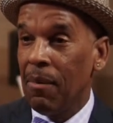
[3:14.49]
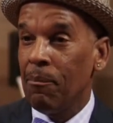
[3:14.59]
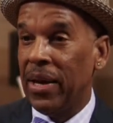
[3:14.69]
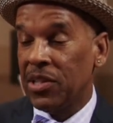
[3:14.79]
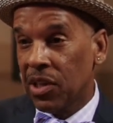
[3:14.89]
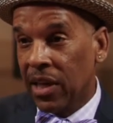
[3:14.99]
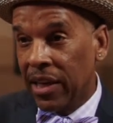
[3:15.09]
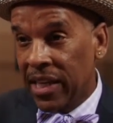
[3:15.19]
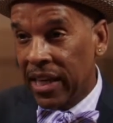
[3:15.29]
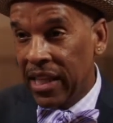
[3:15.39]
based on
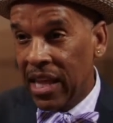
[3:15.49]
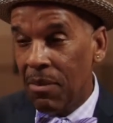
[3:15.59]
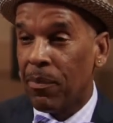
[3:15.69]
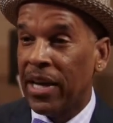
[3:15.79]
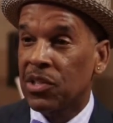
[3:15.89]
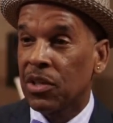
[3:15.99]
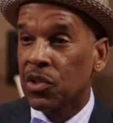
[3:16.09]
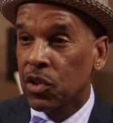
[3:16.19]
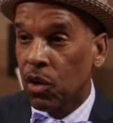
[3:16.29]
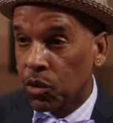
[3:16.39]
identity, based on
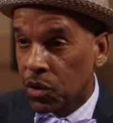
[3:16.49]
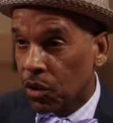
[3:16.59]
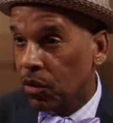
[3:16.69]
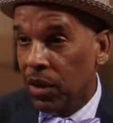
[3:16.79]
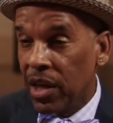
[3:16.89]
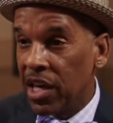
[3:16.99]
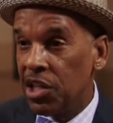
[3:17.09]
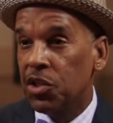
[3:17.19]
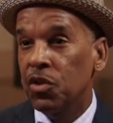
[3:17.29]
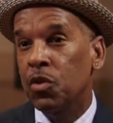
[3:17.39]
social
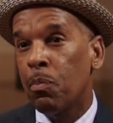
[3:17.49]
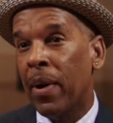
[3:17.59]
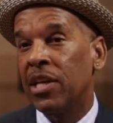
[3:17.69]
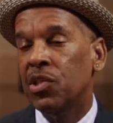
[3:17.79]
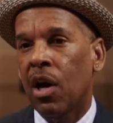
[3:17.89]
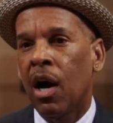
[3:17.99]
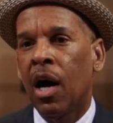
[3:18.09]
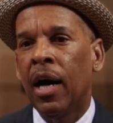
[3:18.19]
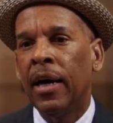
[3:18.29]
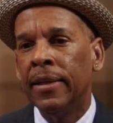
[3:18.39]
issues, based
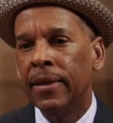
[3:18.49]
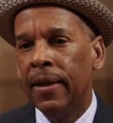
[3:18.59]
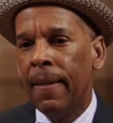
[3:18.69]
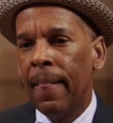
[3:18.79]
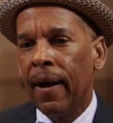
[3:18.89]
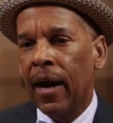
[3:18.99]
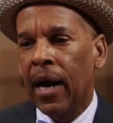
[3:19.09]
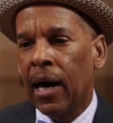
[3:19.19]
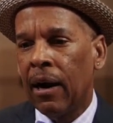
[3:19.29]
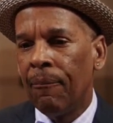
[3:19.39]
on
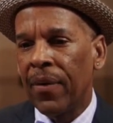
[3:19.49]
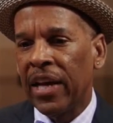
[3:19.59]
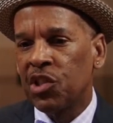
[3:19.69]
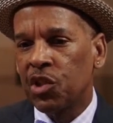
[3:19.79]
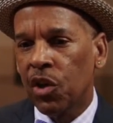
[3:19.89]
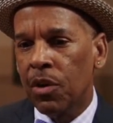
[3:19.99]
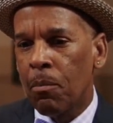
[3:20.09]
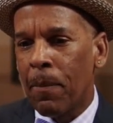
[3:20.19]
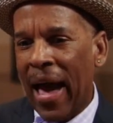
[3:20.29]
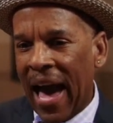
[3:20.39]
a certain
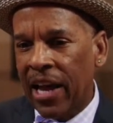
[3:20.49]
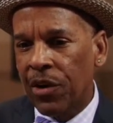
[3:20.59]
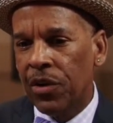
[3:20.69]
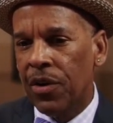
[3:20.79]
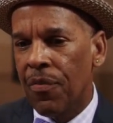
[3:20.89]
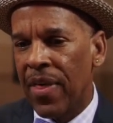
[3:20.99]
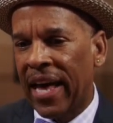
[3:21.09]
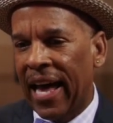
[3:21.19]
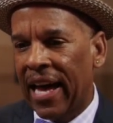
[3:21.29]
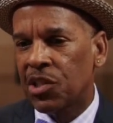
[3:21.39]
pattern that
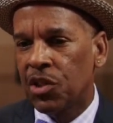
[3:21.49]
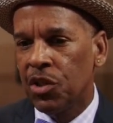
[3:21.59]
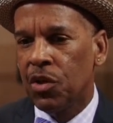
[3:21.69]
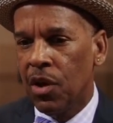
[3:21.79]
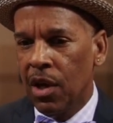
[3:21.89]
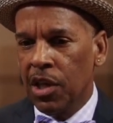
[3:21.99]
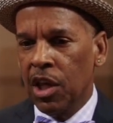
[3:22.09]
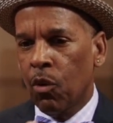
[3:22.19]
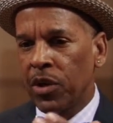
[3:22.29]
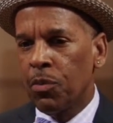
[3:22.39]
has to, you
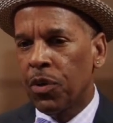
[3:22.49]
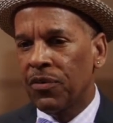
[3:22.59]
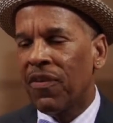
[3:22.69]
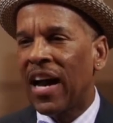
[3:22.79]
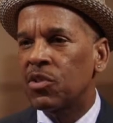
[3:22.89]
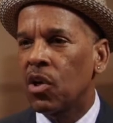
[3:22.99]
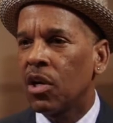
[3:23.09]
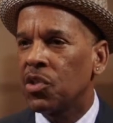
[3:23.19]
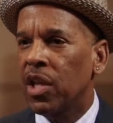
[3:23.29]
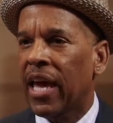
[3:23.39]
know, when you put 5
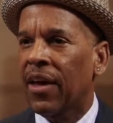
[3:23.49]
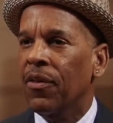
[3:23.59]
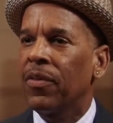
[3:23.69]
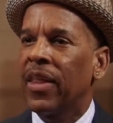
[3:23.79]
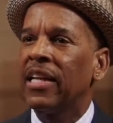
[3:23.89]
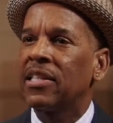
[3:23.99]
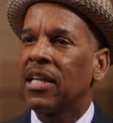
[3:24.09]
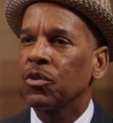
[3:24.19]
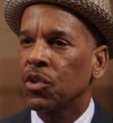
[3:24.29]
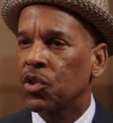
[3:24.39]
songs together, then it
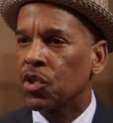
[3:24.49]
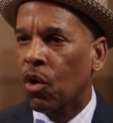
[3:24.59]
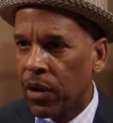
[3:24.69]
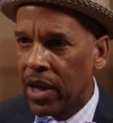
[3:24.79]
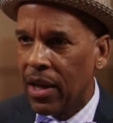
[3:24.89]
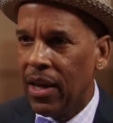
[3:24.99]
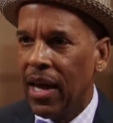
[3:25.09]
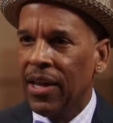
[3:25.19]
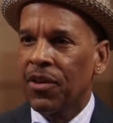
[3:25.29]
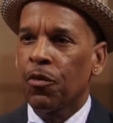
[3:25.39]
tells a story.
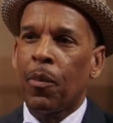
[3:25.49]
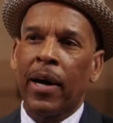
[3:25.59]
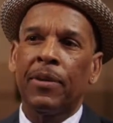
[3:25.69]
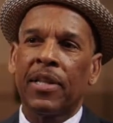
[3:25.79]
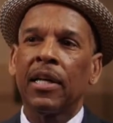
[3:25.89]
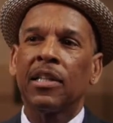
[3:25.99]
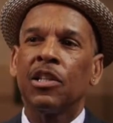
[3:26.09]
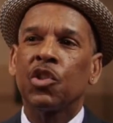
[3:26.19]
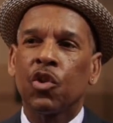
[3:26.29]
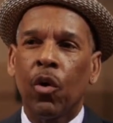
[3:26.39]
And therefore, by telling the
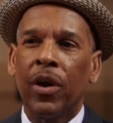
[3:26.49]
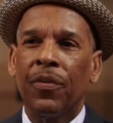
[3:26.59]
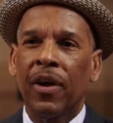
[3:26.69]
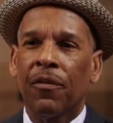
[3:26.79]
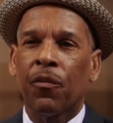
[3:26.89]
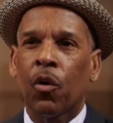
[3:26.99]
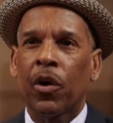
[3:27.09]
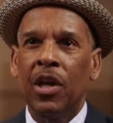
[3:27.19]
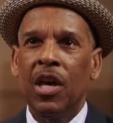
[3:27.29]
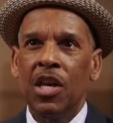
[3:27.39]
story,
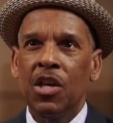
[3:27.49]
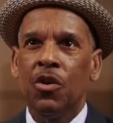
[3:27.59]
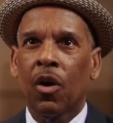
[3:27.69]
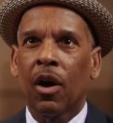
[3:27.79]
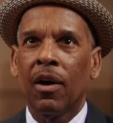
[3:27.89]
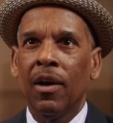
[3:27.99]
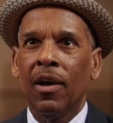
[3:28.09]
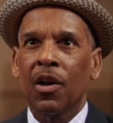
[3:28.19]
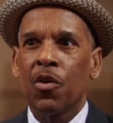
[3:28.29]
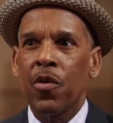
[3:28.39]
therefore, you are
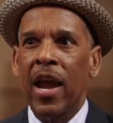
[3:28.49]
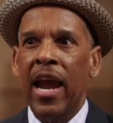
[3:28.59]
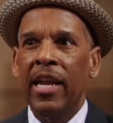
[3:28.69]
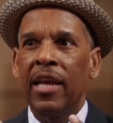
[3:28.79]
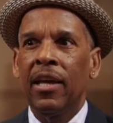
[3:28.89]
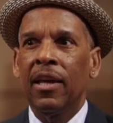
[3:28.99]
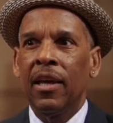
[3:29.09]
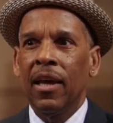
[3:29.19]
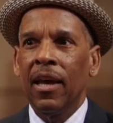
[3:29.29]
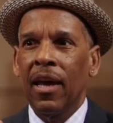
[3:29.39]
creating
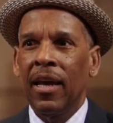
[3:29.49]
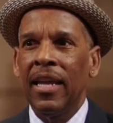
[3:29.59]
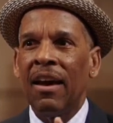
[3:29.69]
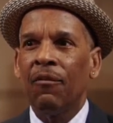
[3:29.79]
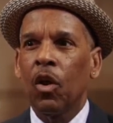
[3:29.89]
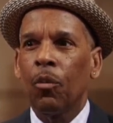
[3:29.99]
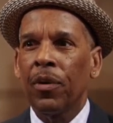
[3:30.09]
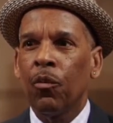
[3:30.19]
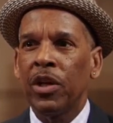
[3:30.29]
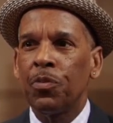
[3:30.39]
an envelope
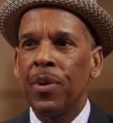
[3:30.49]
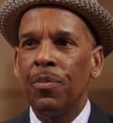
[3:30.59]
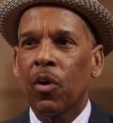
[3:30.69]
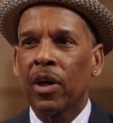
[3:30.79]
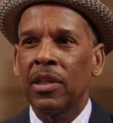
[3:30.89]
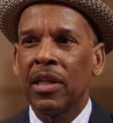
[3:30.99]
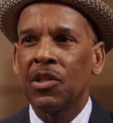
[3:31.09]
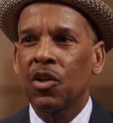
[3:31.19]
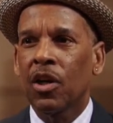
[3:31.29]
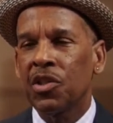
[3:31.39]
in which people can then
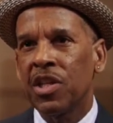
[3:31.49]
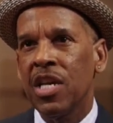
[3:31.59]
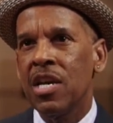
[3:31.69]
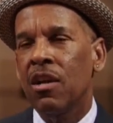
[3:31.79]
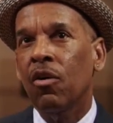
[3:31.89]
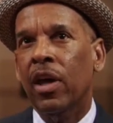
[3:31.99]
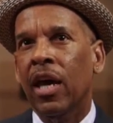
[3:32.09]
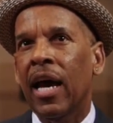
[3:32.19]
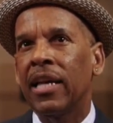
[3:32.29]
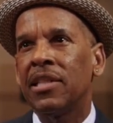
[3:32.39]
start seeing,
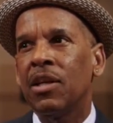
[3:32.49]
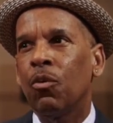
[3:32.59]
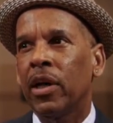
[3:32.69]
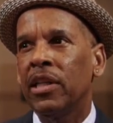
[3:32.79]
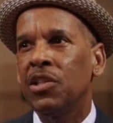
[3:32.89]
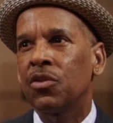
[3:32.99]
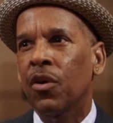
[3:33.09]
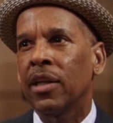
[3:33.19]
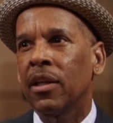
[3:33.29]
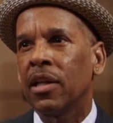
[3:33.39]
okay, I see what he's
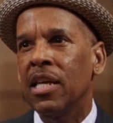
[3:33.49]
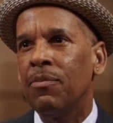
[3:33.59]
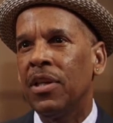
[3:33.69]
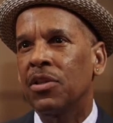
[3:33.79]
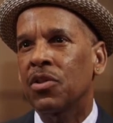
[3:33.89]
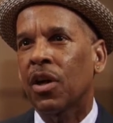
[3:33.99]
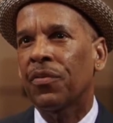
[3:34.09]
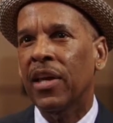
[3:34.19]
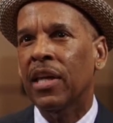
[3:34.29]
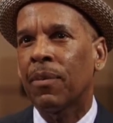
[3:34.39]
trying to lead me to start
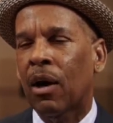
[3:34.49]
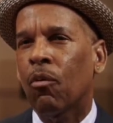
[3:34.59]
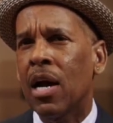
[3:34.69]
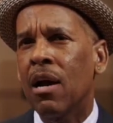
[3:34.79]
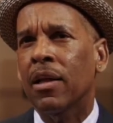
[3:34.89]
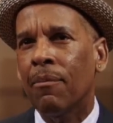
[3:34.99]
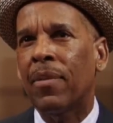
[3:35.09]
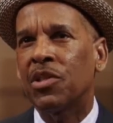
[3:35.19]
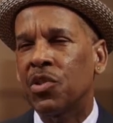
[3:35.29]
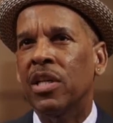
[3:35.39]
thinking about. Wow, that
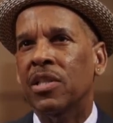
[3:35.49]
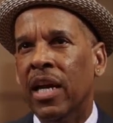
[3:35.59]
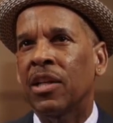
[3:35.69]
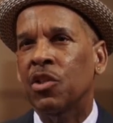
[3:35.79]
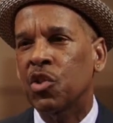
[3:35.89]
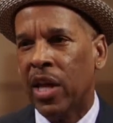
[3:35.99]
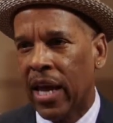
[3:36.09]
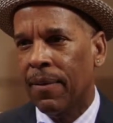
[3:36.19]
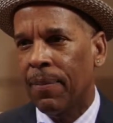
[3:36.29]
makes sense. I understand.